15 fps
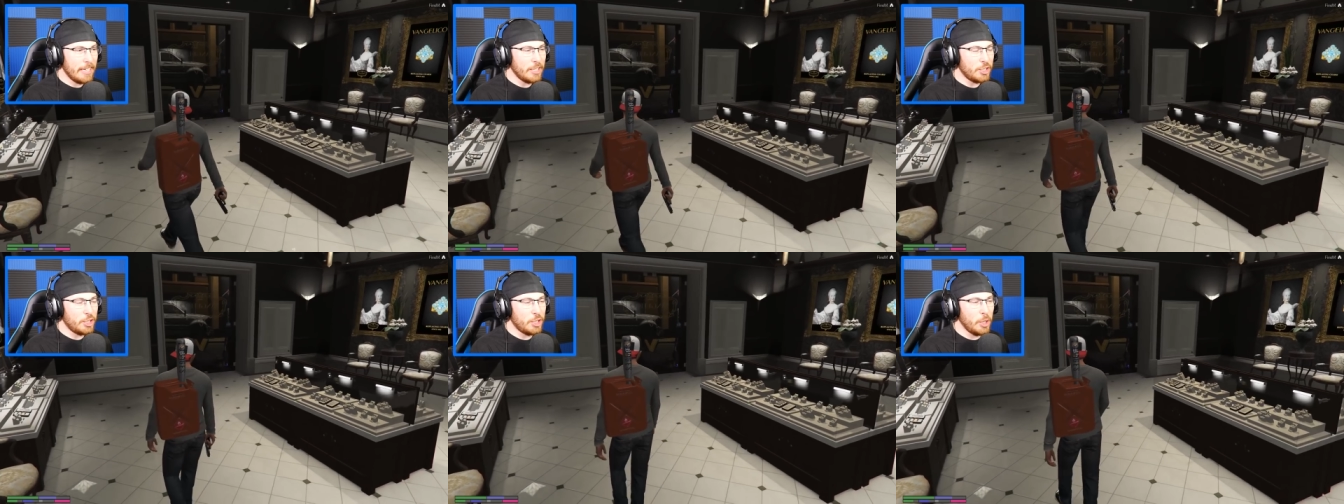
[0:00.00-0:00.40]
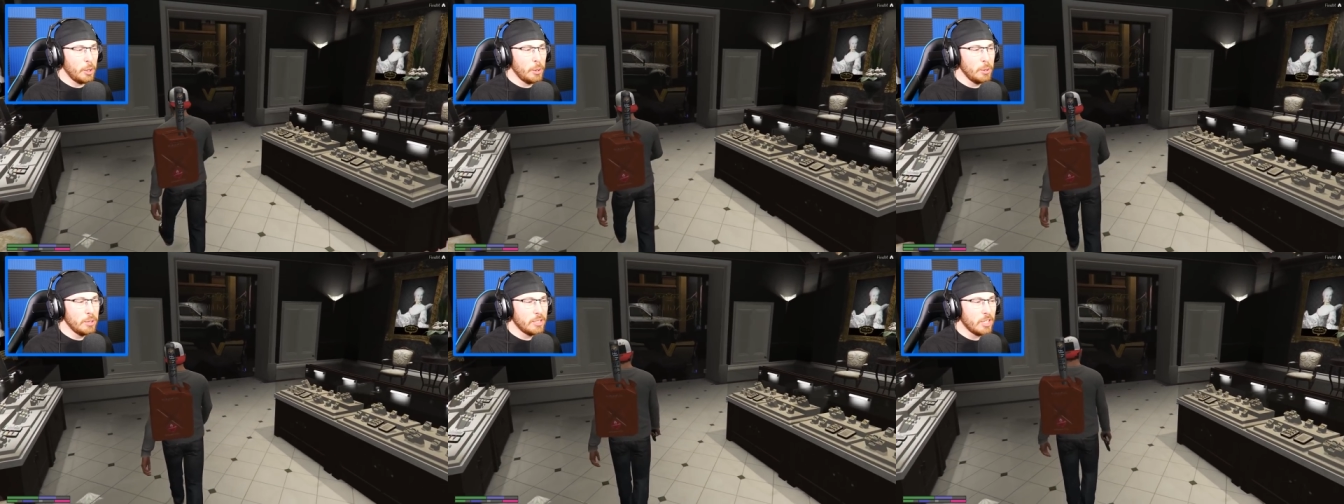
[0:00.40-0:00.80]
his
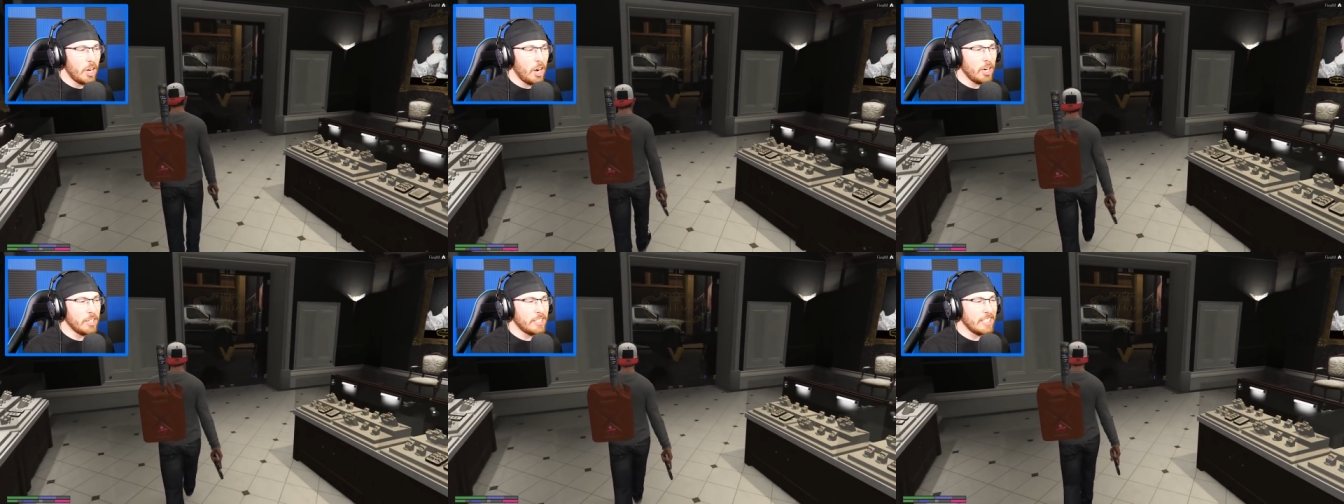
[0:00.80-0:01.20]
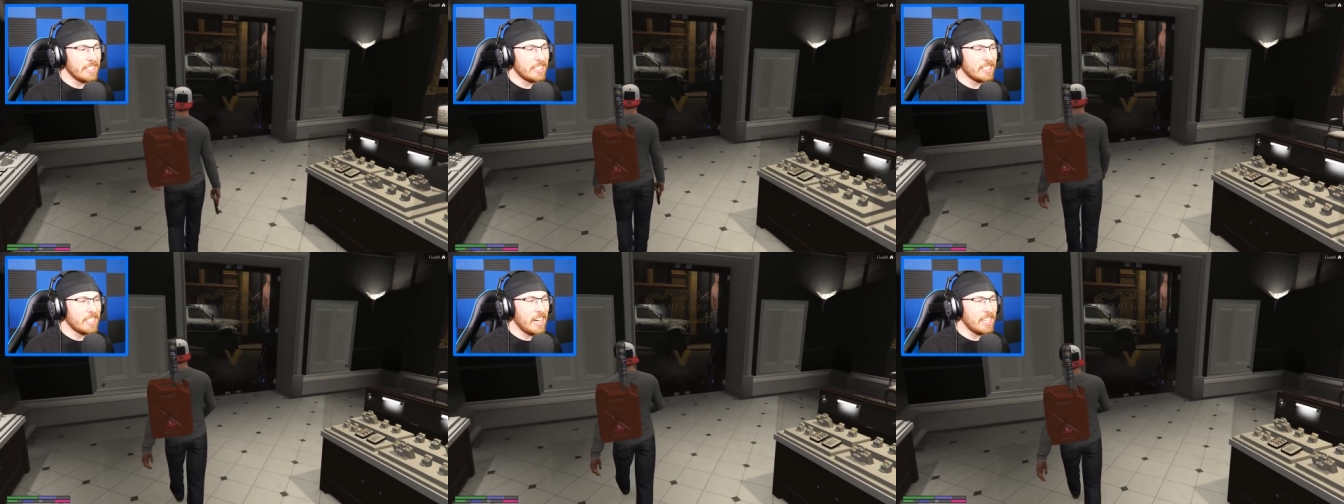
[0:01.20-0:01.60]
shoes are
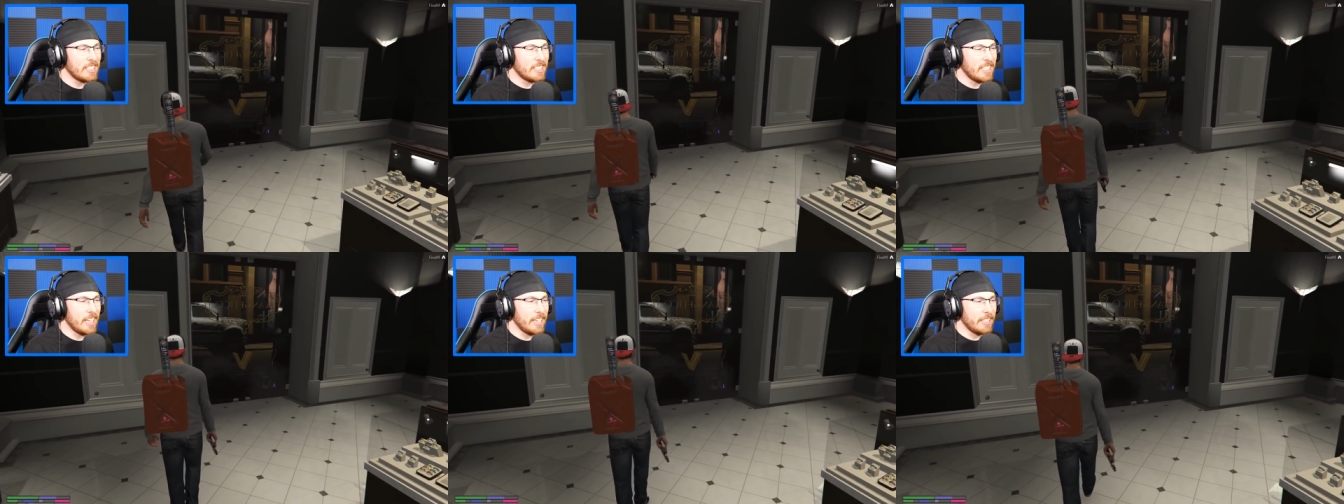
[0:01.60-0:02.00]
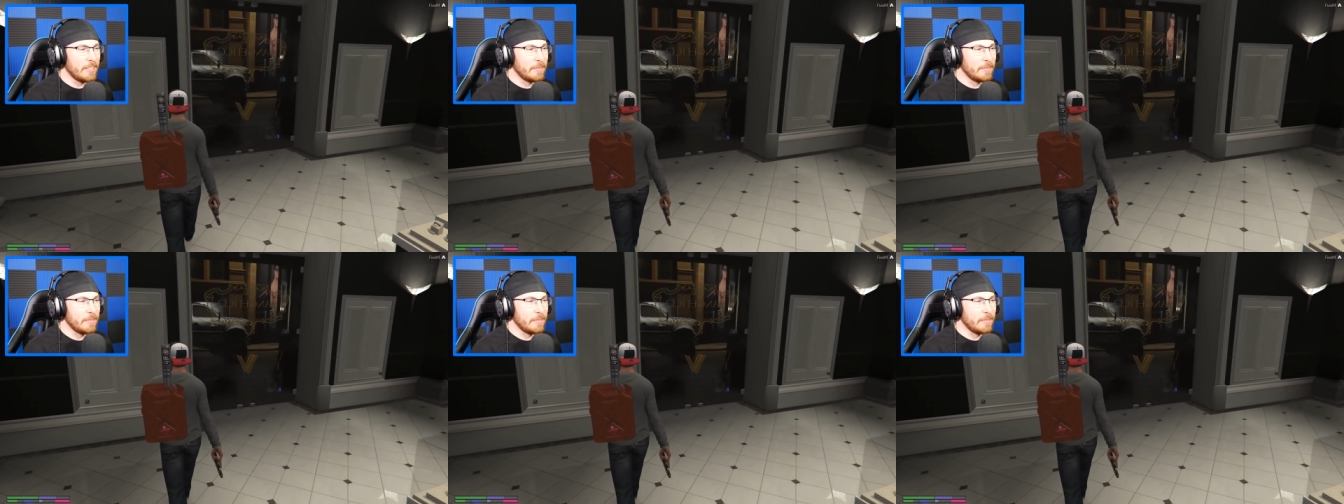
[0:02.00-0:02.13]
disgusting.